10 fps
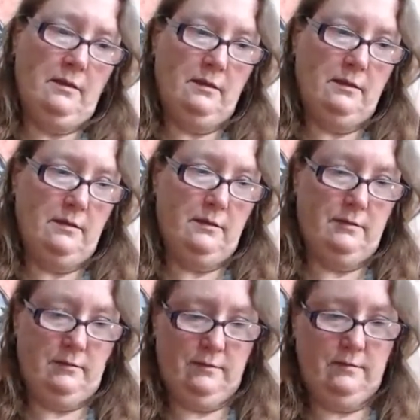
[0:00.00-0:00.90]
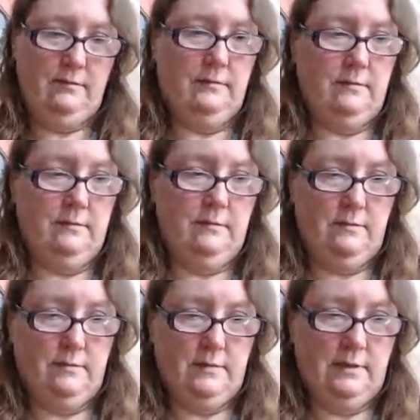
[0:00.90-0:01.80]
So
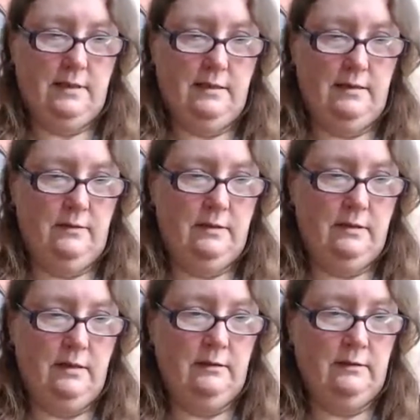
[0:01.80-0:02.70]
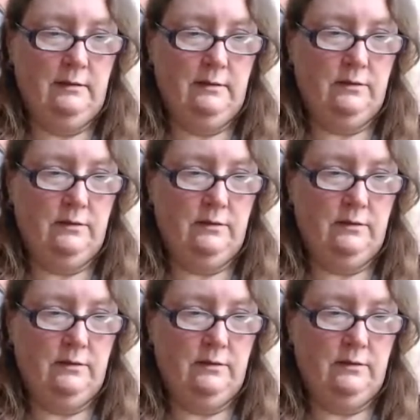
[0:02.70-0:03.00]
get this done.